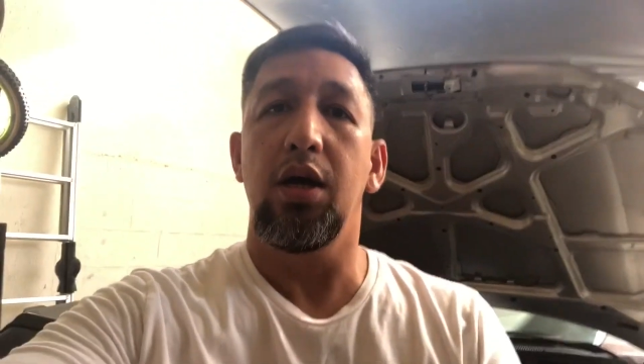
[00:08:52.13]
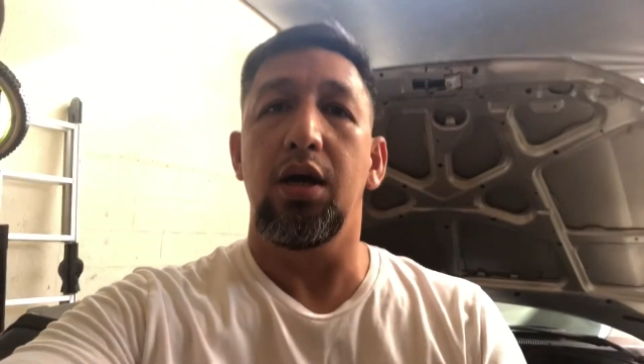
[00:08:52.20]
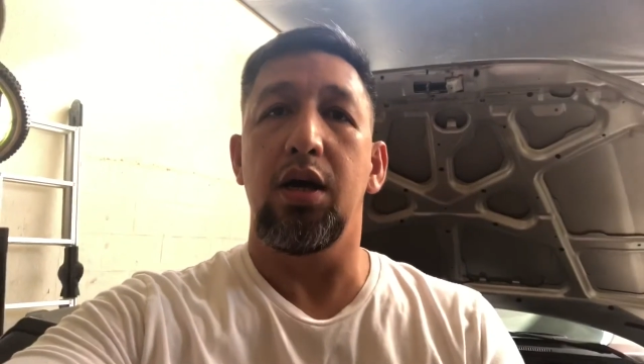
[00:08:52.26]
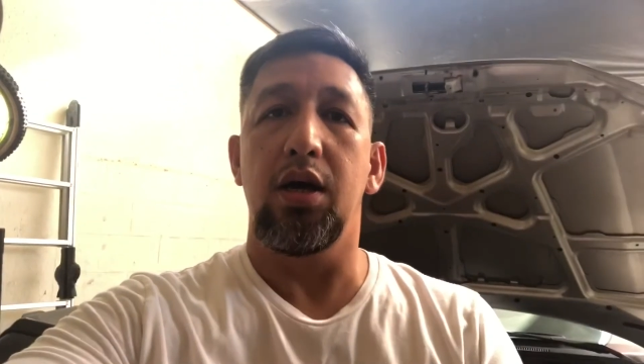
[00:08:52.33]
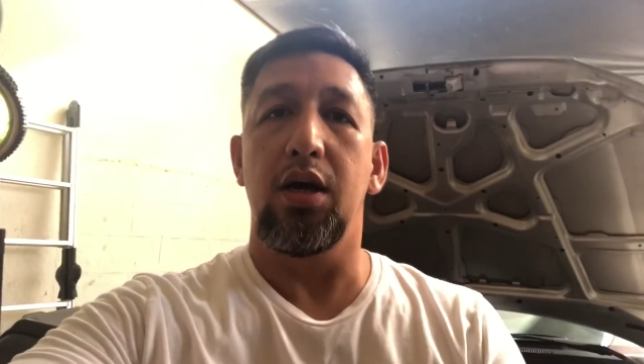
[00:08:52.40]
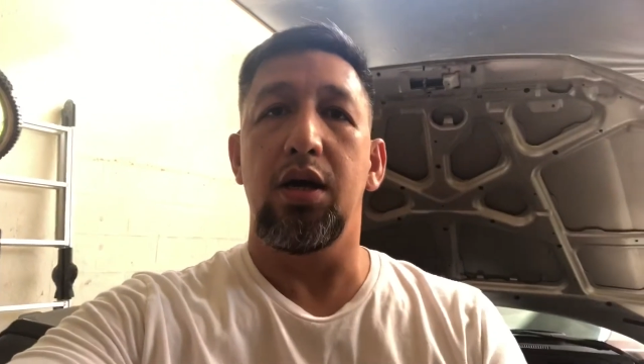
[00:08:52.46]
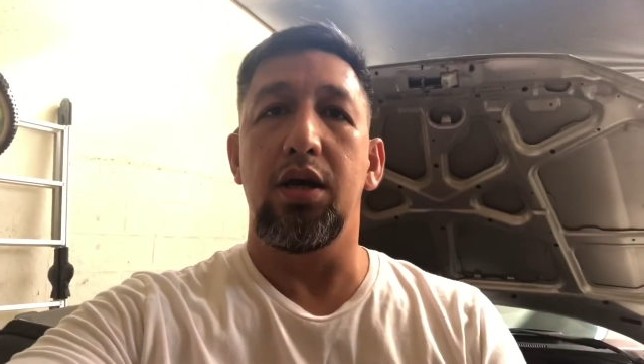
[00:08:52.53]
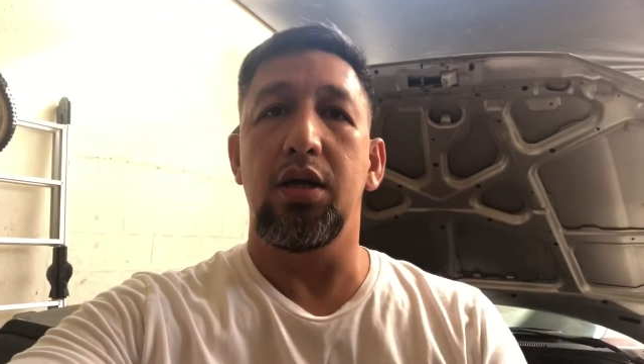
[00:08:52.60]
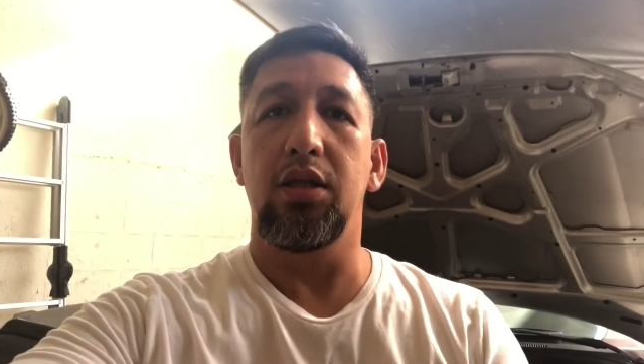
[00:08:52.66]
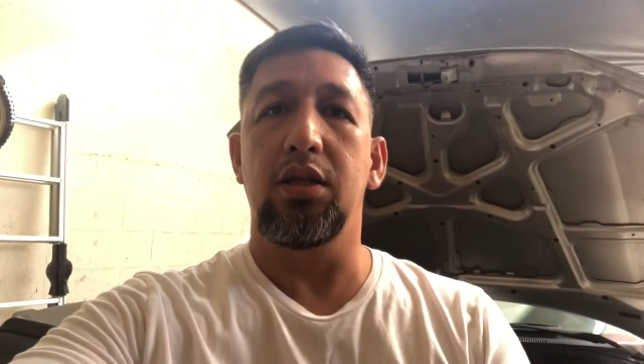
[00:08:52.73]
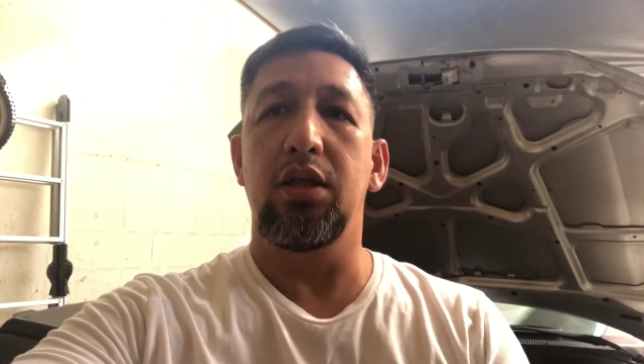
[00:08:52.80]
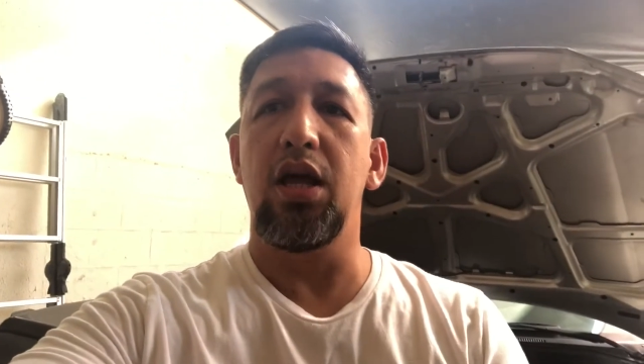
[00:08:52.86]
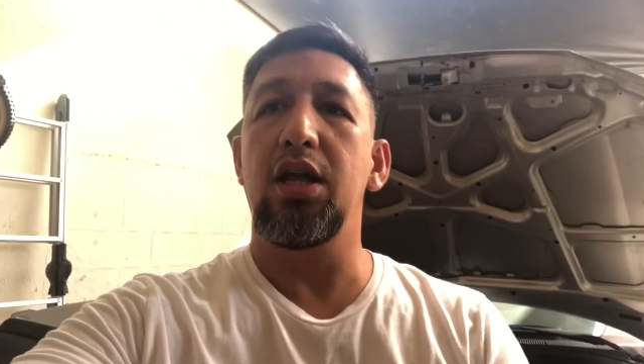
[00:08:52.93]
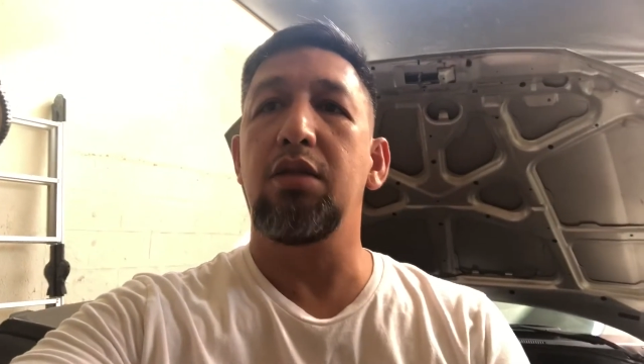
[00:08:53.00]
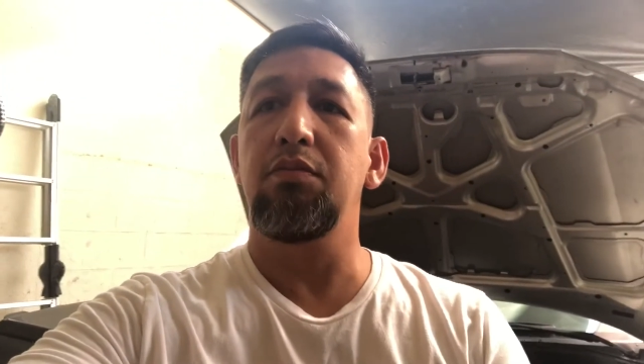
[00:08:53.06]

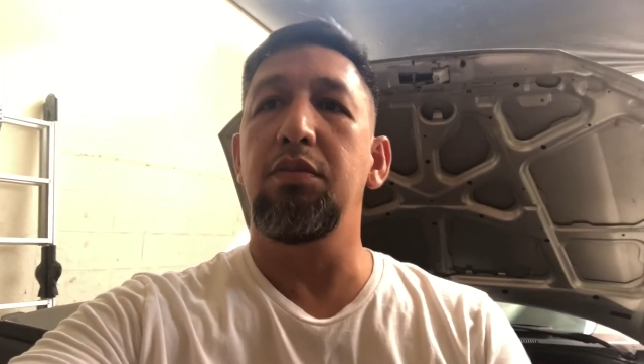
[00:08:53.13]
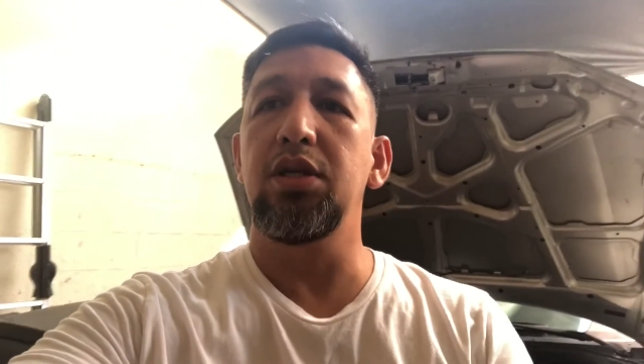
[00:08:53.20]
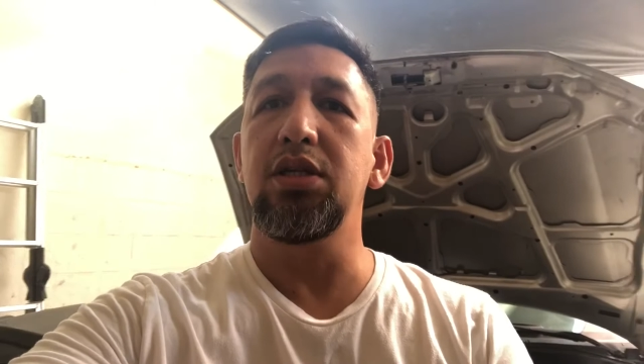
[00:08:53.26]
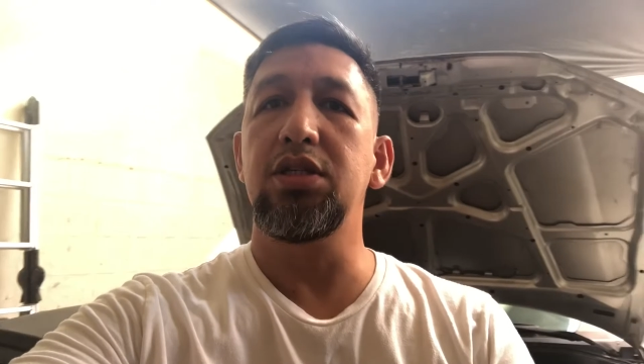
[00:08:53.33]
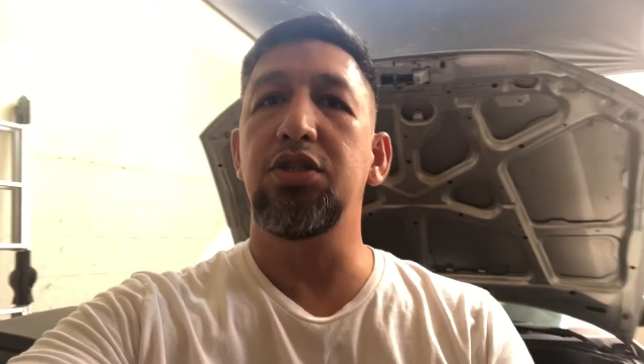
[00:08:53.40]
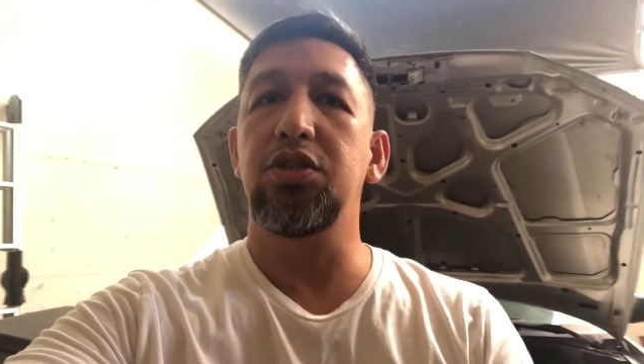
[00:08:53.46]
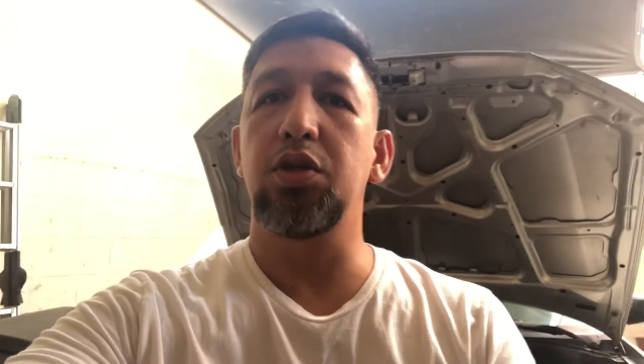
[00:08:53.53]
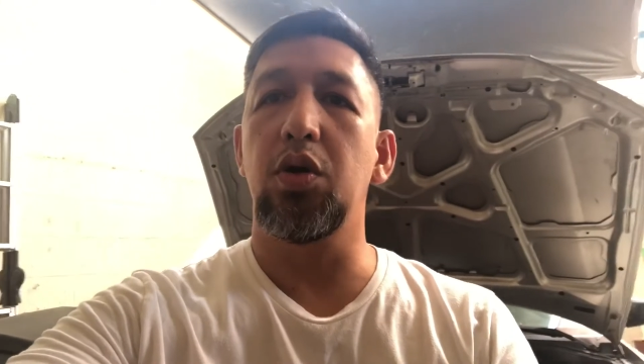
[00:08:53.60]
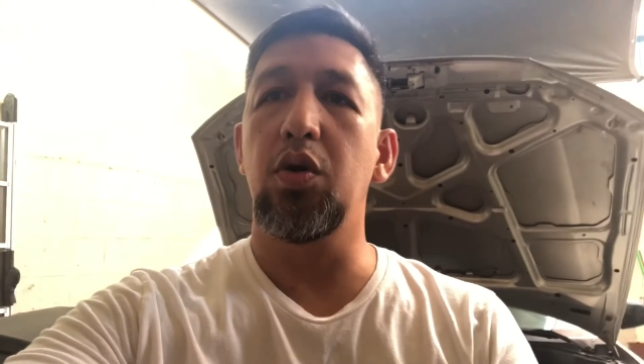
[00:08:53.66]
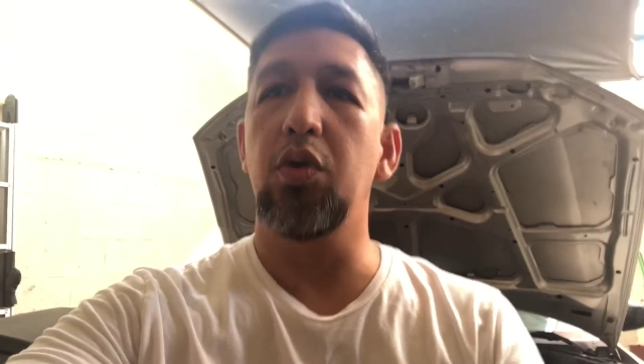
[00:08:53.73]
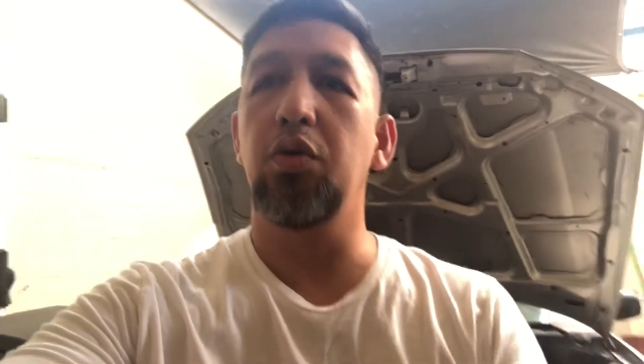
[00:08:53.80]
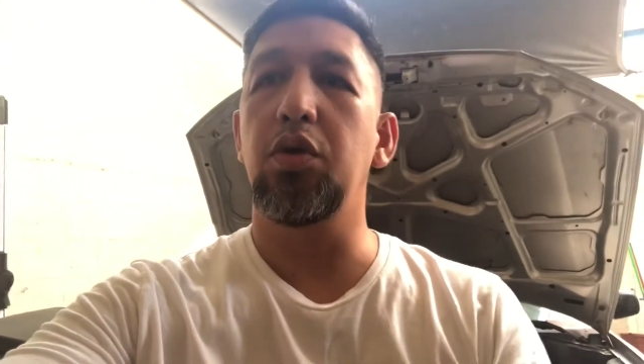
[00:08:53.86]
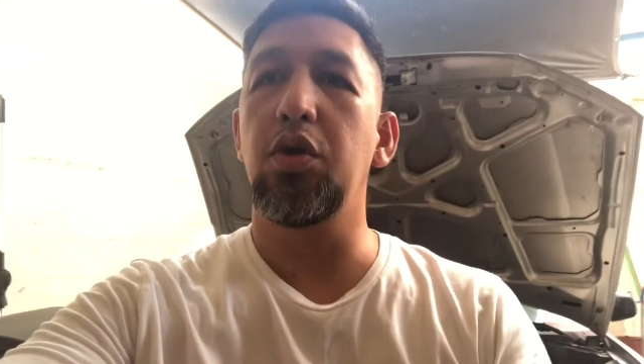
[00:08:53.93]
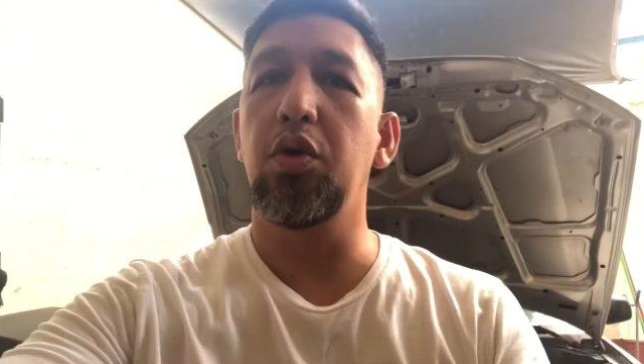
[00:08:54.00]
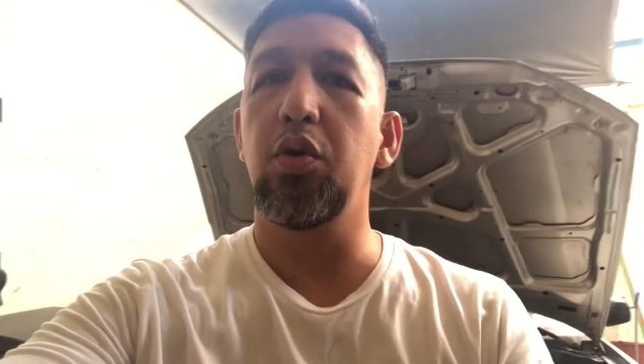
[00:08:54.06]
And let me
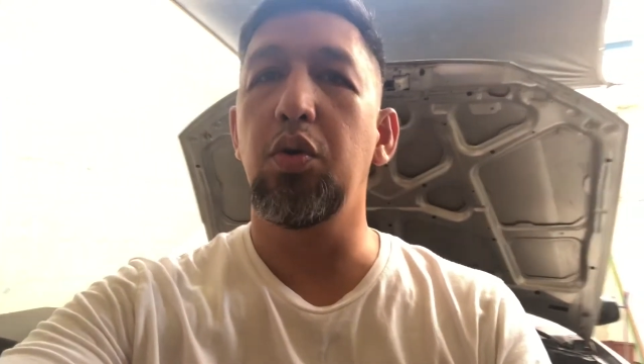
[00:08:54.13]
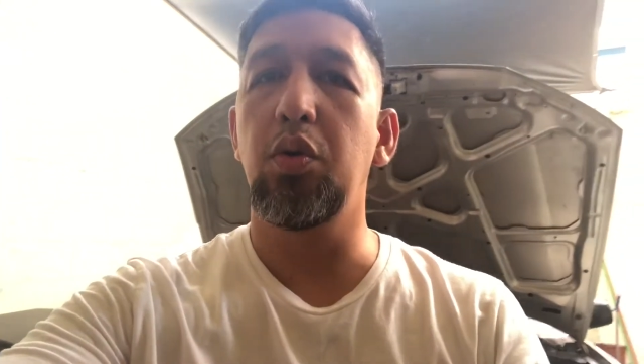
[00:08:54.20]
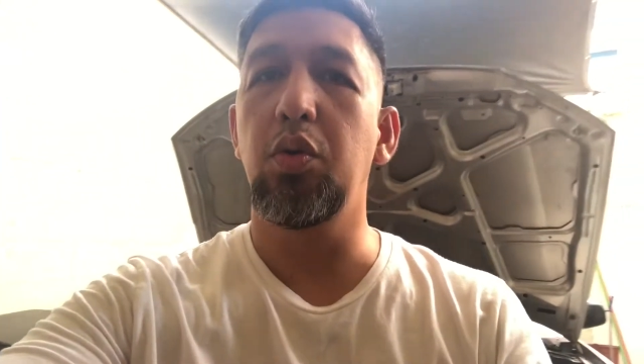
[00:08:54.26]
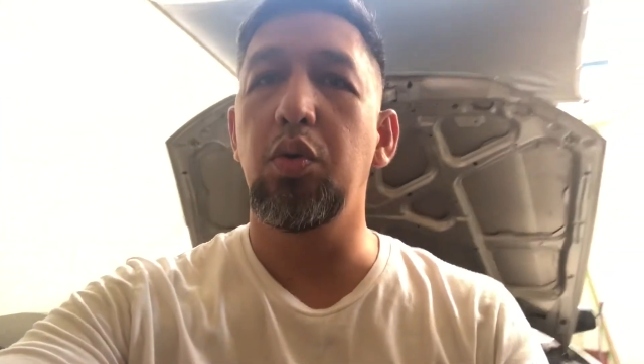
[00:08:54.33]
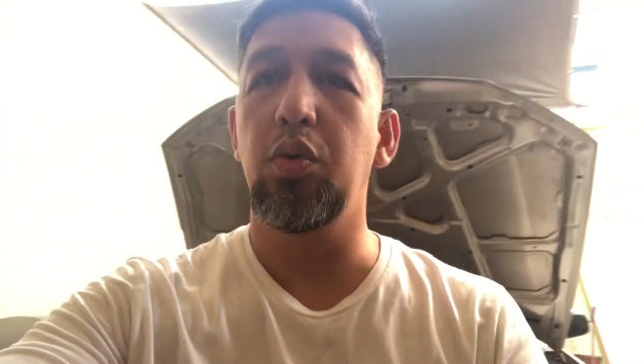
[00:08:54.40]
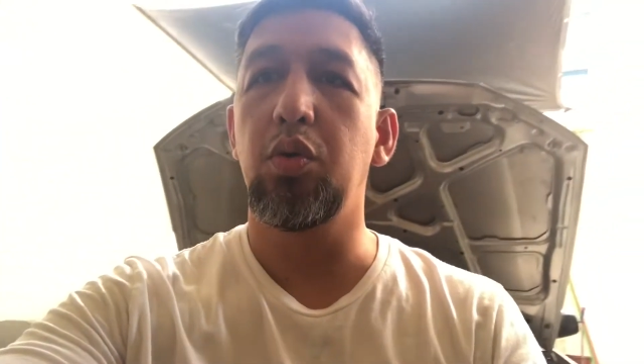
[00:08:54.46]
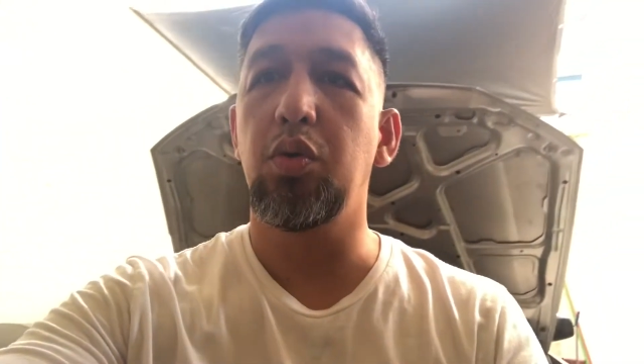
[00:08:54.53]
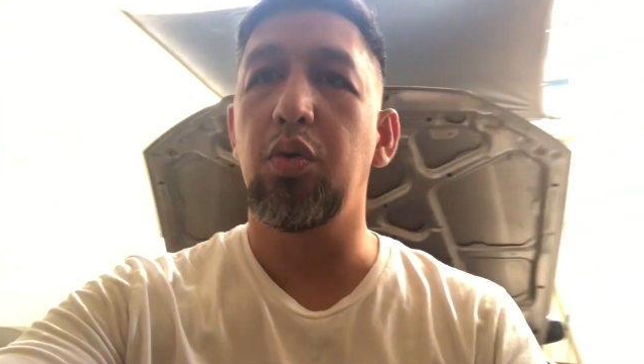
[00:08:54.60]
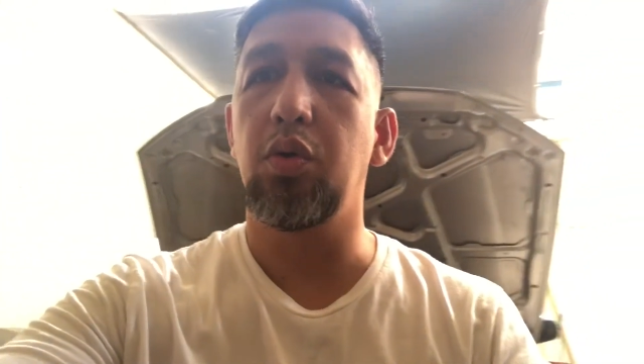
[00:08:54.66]
show you